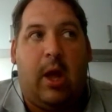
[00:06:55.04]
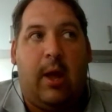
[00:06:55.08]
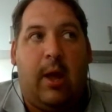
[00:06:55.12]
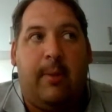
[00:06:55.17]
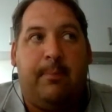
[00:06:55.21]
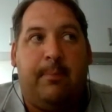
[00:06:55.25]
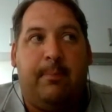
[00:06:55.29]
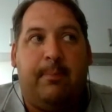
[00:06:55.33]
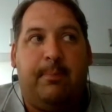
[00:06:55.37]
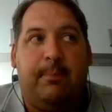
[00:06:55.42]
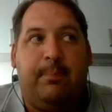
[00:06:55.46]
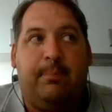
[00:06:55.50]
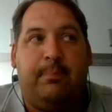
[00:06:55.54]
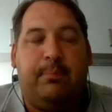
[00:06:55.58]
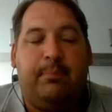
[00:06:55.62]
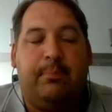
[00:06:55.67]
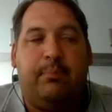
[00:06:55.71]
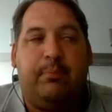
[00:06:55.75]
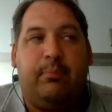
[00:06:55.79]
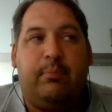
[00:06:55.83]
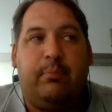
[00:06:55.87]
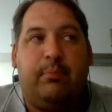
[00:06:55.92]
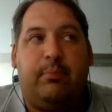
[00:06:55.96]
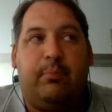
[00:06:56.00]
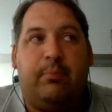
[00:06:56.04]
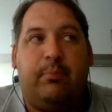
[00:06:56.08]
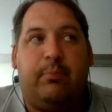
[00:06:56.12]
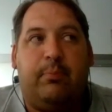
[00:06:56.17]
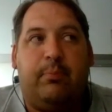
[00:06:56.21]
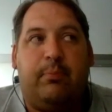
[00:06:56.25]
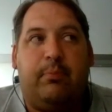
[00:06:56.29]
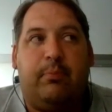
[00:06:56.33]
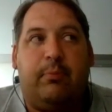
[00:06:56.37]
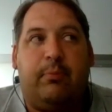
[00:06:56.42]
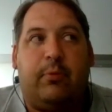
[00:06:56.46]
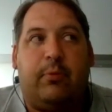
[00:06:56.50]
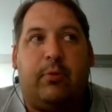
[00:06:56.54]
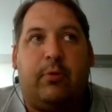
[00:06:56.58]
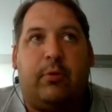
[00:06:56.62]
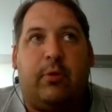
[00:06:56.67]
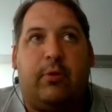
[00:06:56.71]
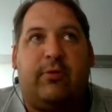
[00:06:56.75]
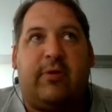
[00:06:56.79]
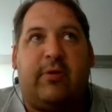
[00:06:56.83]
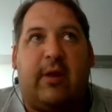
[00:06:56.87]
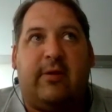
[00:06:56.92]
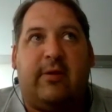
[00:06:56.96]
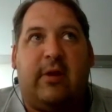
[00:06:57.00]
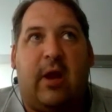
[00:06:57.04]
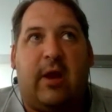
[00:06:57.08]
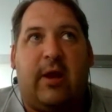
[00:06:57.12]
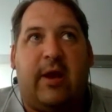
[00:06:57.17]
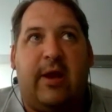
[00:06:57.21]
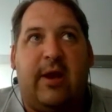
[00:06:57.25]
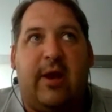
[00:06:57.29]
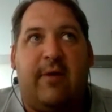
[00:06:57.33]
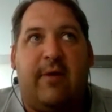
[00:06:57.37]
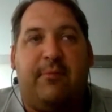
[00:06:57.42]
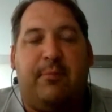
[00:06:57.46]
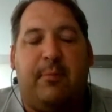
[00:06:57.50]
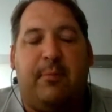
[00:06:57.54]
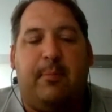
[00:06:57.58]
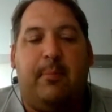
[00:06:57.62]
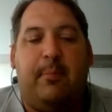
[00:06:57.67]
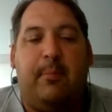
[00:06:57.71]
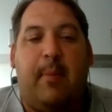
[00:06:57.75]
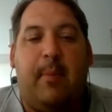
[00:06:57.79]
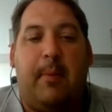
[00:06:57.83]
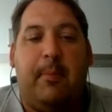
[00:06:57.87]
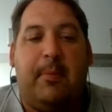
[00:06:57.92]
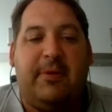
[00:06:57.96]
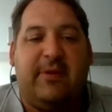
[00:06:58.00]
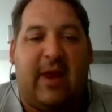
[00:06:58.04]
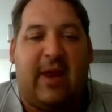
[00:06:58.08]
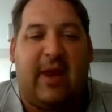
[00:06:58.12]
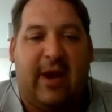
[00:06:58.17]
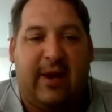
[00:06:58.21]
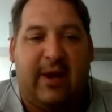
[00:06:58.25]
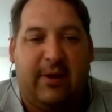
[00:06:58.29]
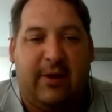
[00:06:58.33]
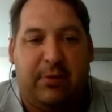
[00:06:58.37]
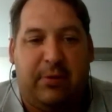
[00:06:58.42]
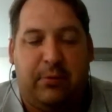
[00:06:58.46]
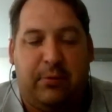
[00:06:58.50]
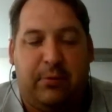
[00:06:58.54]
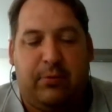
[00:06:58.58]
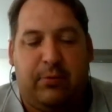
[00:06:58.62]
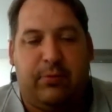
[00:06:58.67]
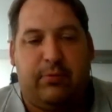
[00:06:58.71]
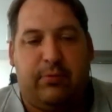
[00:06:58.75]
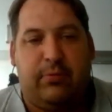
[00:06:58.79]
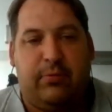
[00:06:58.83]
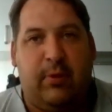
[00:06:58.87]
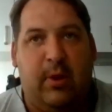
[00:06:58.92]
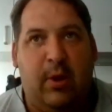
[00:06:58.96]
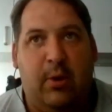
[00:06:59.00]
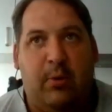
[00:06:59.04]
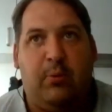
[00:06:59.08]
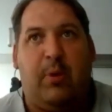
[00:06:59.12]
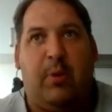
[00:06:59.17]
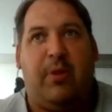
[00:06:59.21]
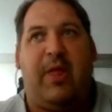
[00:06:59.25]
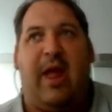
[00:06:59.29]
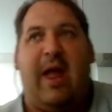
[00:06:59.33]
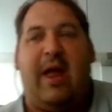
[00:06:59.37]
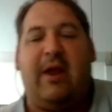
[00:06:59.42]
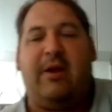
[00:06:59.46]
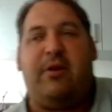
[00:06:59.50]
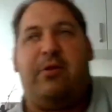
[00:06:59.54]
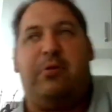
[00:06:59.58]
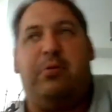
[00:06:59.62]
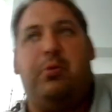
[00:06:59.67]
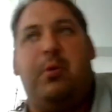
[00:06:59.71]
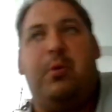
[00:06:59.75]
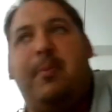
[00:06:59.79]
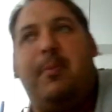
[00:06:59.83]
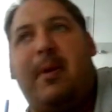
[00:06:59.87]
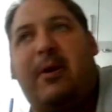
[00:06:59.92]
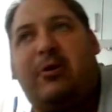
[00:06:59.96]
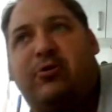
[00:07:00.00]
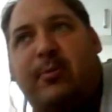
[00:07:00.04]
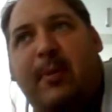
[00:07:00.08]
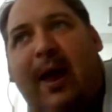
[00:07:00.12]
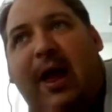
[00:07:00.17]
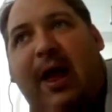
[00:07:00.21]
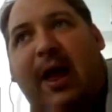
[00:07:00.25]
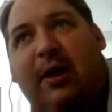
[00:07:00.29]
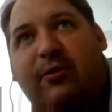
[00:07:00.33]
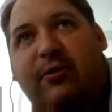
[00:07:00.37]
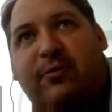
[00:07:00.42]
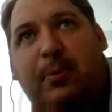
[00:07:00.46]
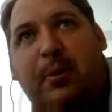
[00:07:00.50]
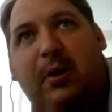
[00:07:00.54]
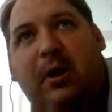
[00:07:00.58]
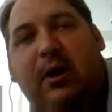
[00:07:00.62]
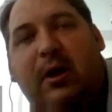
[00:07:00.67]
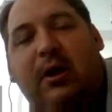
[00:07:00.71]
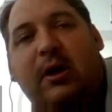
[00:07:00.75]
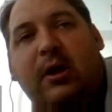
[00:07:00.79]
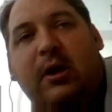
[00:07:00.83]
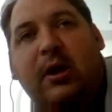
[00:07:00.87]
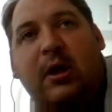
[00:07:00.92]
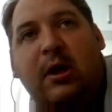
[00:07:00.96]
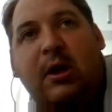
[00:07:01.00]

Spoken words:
Because I was lucky enough, mum and dad they had a 3-bedroom house, but